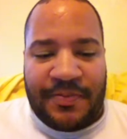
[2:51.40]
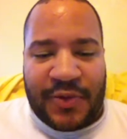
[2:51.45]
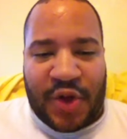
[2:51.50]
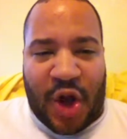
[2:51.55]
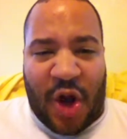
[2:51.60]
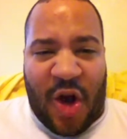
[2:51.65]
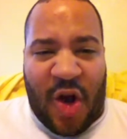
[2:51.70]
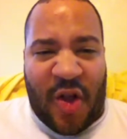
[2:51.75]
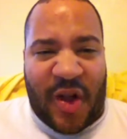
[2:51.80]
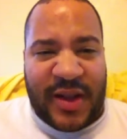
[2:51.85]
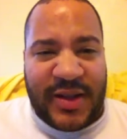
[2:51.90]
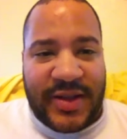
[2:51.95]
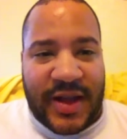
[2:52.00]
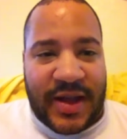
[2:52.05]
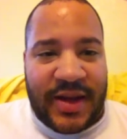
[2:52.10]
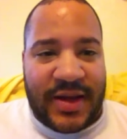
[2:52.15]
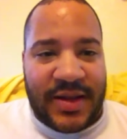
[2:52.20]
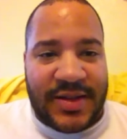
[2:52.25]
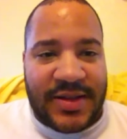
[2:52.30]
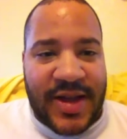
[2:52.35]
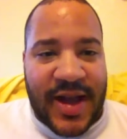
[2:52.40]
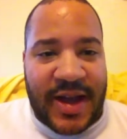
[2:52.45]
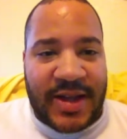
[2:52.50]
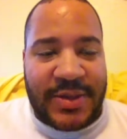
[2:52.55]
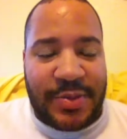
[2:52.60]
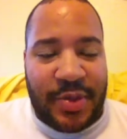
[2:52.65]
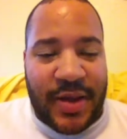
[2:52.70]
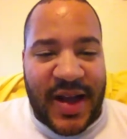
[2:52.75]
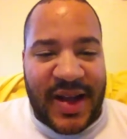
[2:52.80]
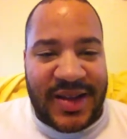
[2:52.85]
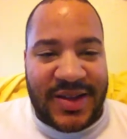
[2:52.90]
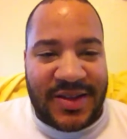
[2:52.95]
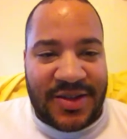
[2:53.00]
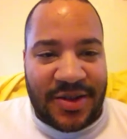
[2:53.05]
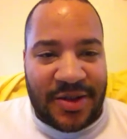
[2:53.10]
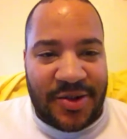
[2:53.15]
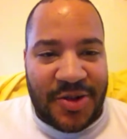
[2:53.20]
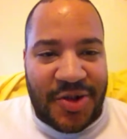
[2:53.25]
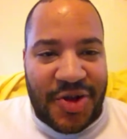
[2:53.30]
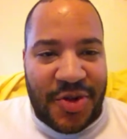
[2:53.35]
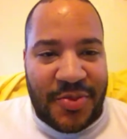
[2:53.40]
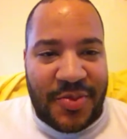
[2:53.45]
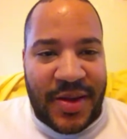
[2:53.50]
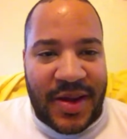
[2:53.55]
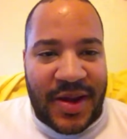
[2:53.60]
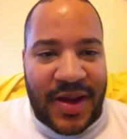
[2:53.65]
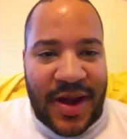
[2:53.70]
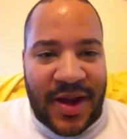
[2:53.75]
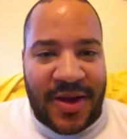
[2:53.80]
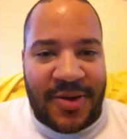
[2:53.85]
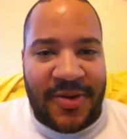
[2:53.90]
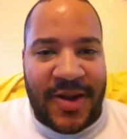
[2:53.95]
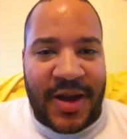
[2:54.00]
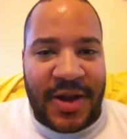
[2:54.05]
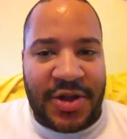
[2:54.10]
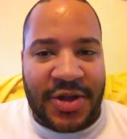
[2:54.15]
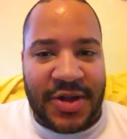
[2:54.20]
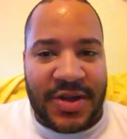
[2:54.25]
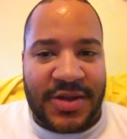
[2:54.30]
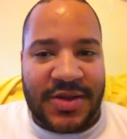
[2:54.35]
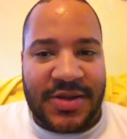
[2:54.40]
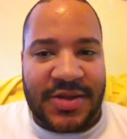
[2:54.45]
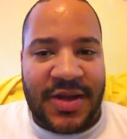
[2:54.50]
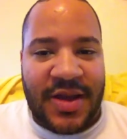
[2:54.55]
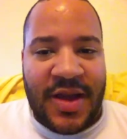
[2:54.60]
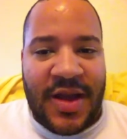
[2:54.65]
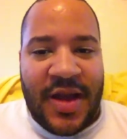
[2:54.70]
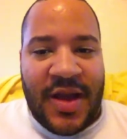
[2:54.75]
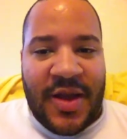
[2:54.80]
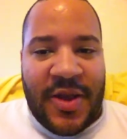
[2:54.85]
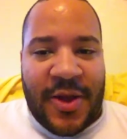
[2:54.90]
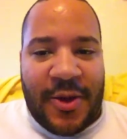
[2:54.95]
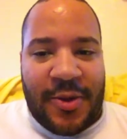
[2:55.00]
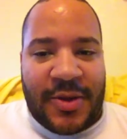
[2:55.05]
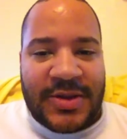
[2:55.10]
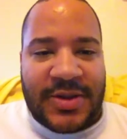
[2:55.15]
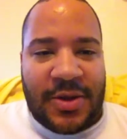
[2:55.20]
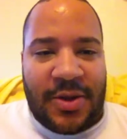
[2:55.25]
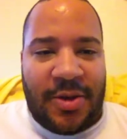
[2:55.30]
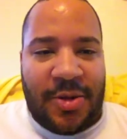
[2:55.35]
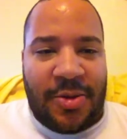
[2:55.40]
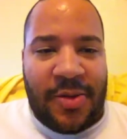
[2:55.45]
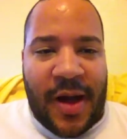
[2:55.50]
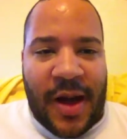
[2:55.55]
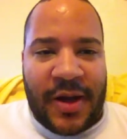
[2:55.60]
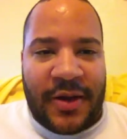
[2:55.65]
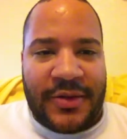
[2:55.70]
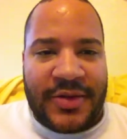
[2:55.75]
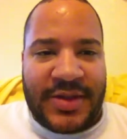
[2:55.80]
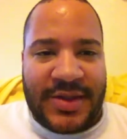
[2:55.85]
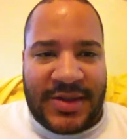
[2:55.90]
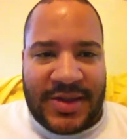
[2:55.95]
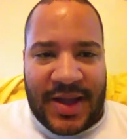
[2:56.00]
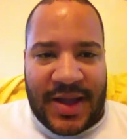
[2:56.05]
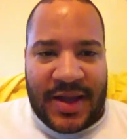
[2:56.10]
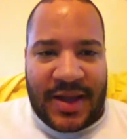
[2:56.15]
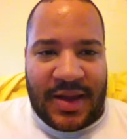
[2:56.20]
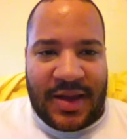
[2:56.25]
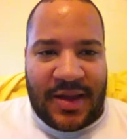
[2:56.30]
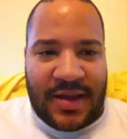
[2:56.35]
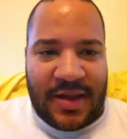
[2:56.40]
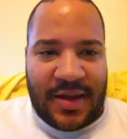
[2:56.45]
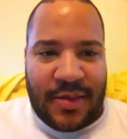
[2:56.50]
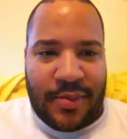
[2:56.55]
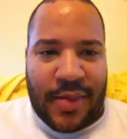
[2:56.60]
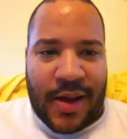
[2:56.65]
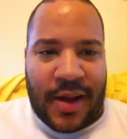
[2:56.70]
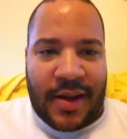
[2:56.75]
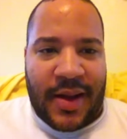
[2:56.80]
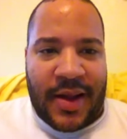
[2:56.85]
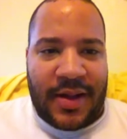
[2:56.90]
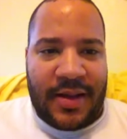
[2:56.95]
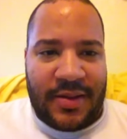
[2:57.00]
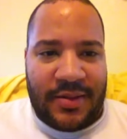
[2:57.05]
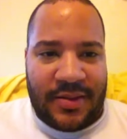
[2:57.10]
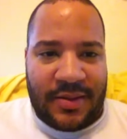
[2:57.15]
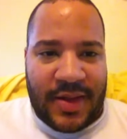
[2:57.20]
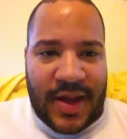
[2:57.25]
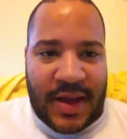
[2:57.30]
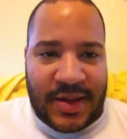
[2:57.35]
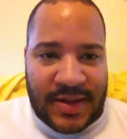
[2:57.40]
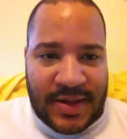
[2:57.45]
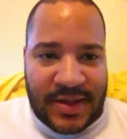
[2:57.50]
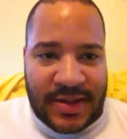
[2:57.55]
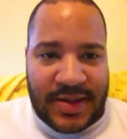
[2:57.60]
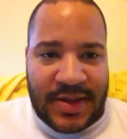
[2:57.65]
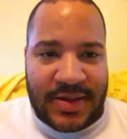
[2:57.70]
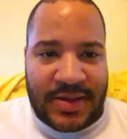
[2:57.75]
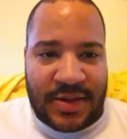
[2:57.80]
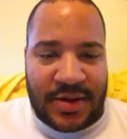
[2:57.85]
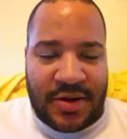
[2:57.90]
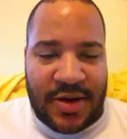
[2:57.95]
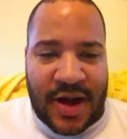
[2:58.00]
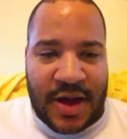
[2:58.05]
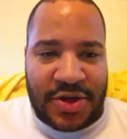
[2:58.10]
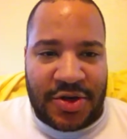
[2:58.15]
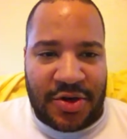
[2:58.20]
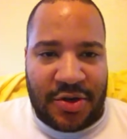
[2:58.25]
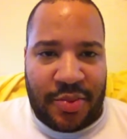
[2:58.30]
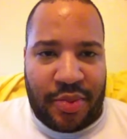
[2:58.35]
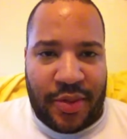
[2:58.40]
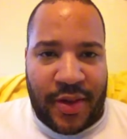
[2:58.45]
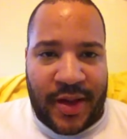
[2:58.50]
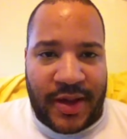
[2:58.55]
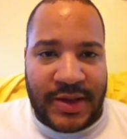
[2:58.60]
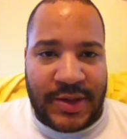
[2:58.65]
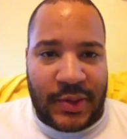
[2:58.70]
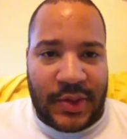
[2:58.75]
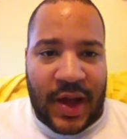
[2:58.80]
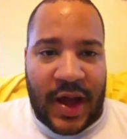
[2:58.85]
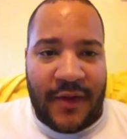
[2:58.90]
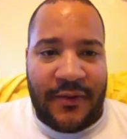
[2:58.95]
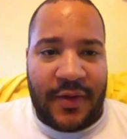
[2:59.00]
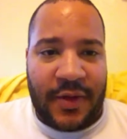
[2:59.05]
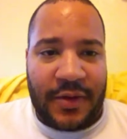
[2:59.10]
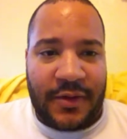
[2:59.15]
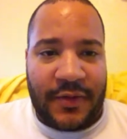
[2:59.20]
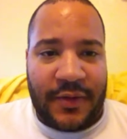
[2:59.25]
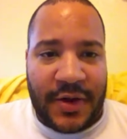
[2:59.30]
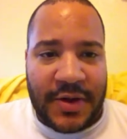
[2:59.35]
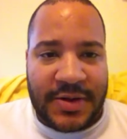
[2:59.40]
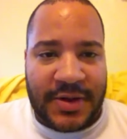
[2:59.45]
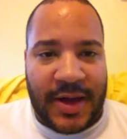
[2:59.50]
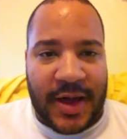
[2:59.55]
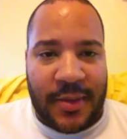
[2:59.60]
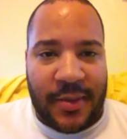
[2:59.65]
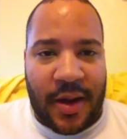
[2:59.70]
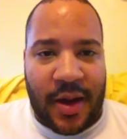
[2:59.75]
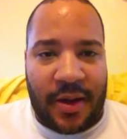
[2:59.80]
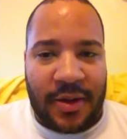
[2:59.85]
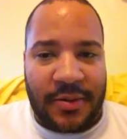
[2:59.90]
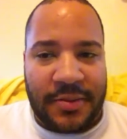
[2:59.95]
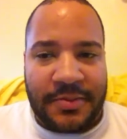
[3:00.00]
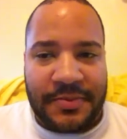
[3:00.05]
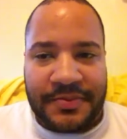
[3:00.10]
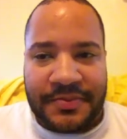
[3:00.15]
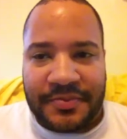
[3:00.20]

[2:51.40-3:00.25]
calling data and text plans are a little bit outrageous. There was a whole lot of stink about AT&T's international plans when the iPhone first came out,